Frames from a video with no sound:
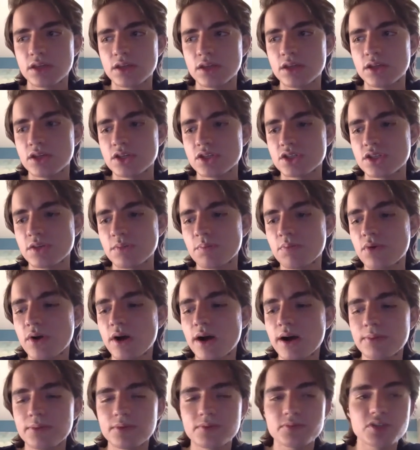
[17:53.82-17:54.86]
some
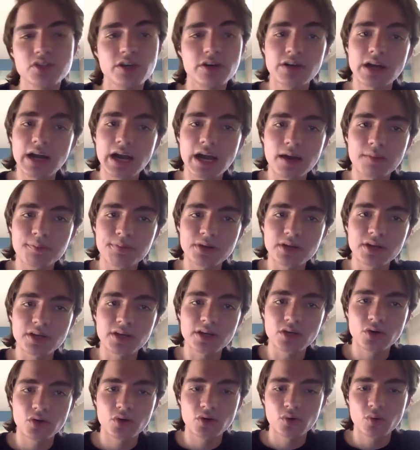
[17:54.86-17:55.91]
problems that are happening
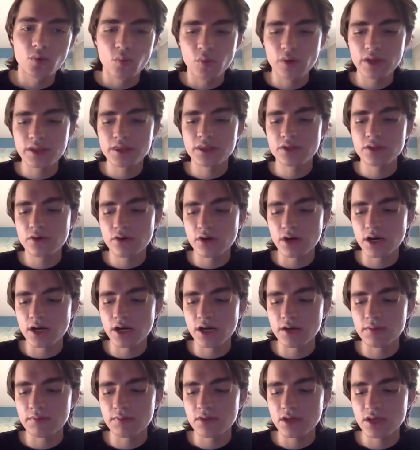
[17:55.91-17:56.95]
with
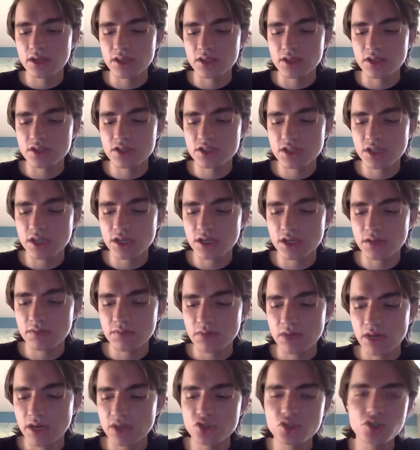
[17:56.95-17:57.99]
crime in the city.
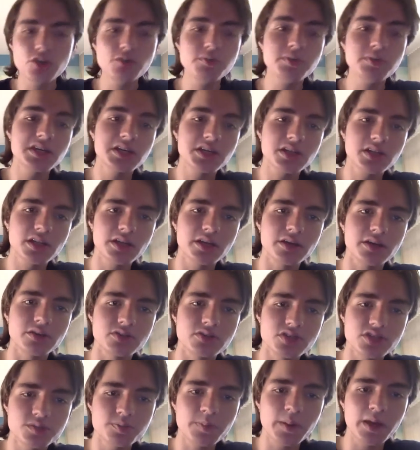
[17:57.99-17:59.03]
And to be clear,
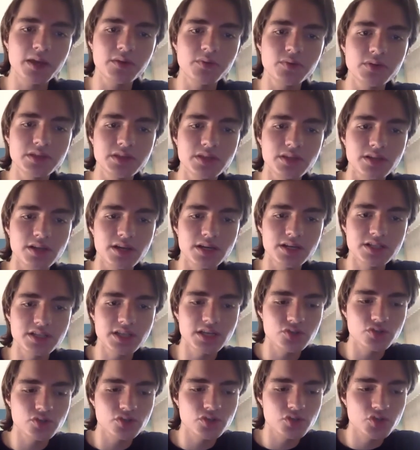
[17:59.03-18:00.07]
despite what the Los
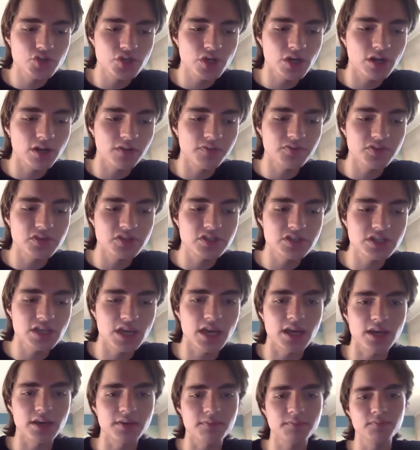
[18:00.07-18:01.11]
Angeles sheriff is
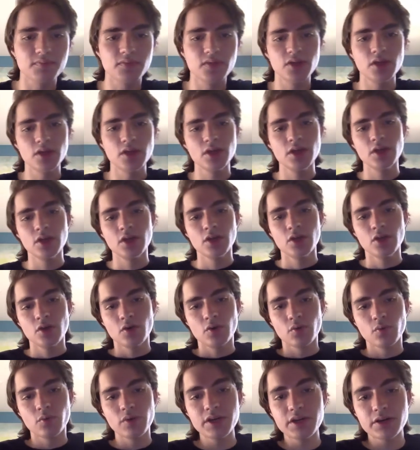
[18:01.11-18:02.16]
saying,
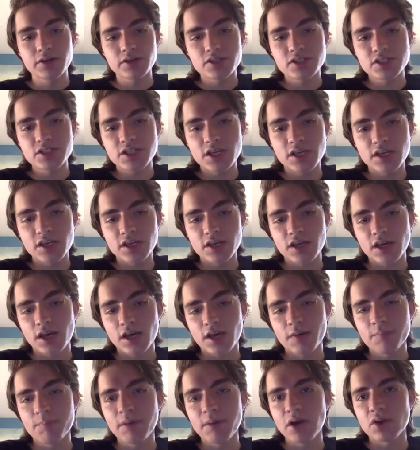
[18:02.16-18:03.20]
we are seeing
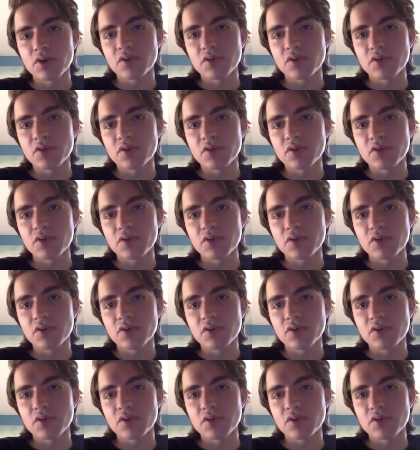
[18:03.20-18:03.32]
about a